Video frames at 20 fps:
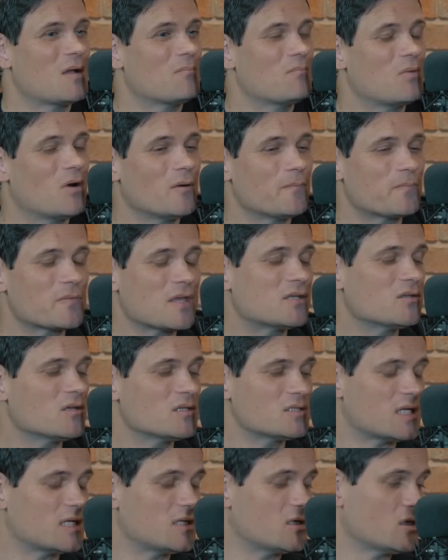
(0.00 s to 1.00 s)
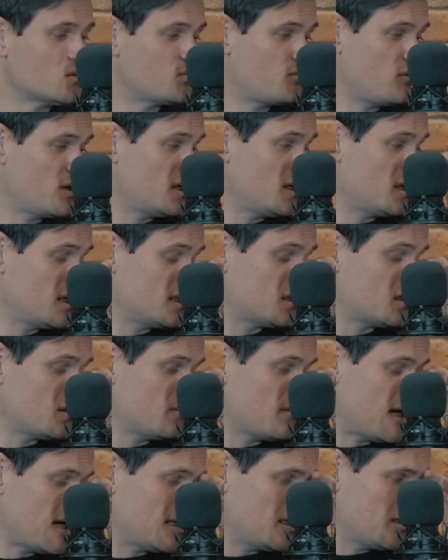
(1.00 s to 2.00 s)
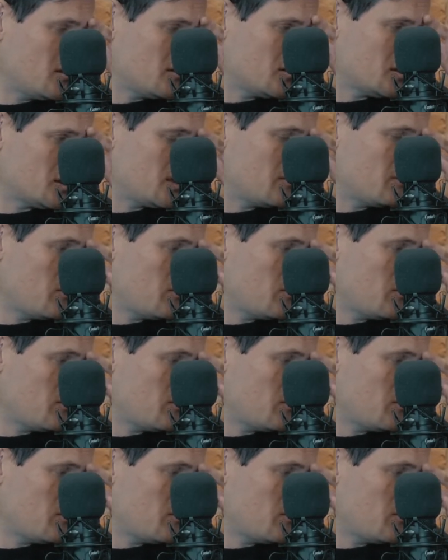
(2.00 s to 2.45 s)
but it does bring into mind, just the